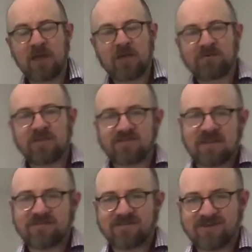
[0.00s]
So this
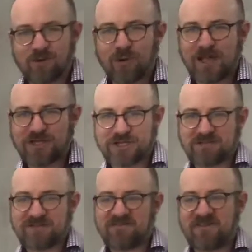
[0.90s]
gives us equations
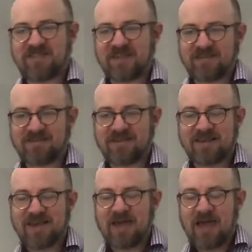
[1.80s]
that fit this.
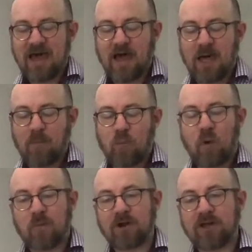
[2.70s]

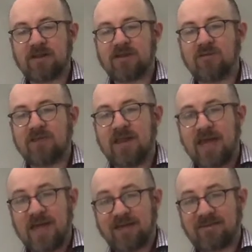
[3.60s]
What we're going to do
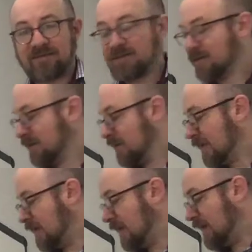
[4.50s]
next
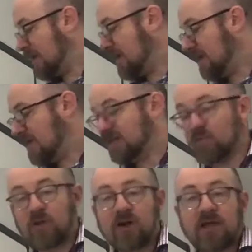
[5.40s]
is
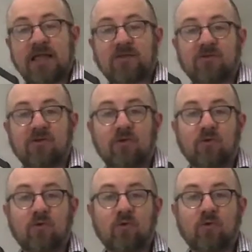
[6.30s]
we're going
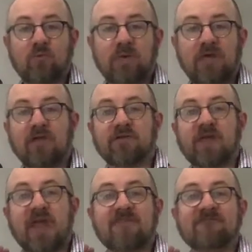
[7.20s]
to build
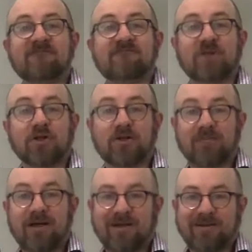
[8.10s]
a full
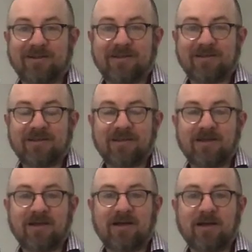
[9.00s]
model
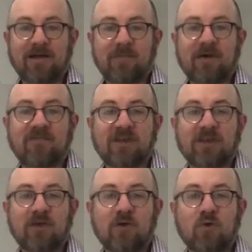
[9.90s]
of a
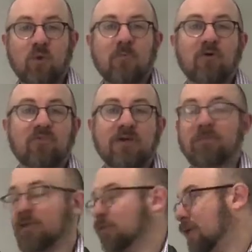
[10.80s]
queue where both
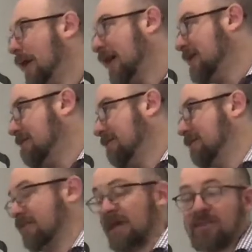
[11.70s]
people arrive,
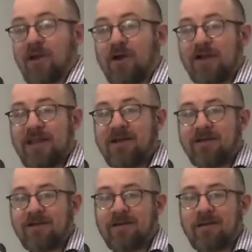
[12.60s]
like they are here,